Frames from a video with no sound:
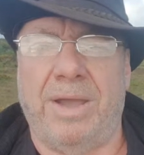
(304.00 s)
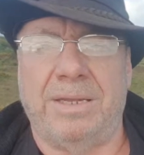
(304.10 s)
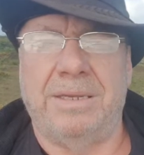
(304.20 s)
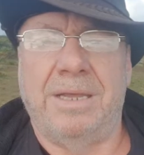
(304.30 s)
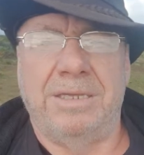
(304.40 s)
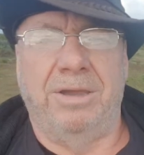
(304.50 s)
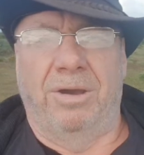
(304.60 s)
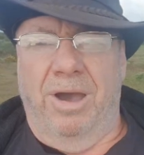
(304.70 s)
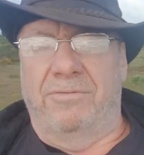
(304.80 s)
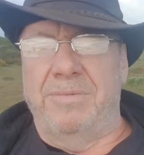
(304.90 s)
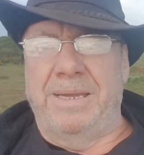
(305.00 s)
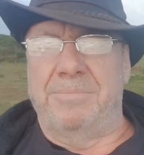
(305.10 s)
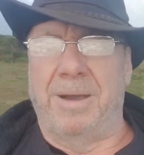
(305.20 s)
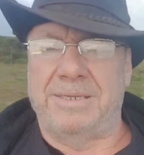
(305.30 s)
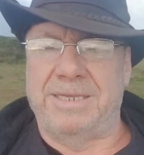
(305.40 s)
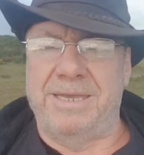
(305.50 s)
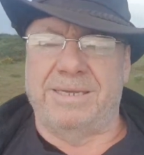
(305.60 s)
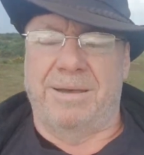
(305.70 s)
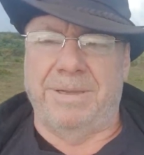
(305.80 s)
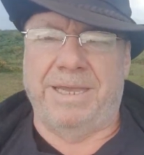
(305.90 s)
when you got $500,000 a year
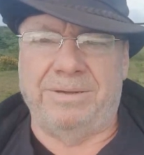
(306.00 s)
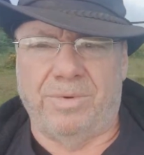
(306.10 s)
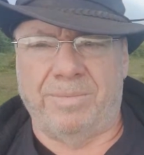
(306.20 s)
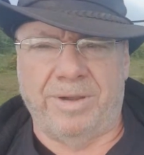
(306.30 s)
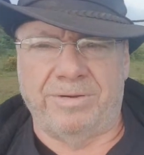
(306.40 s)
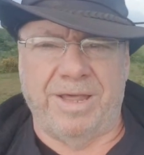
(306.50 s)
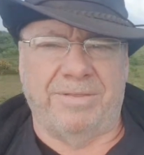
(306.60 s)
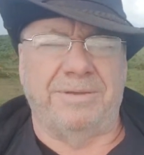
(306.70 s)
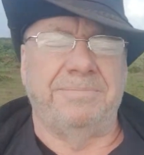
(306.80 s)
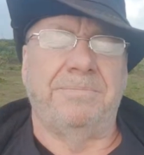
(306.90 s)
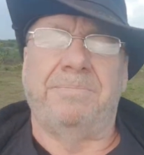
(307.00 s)
coming in one way or another.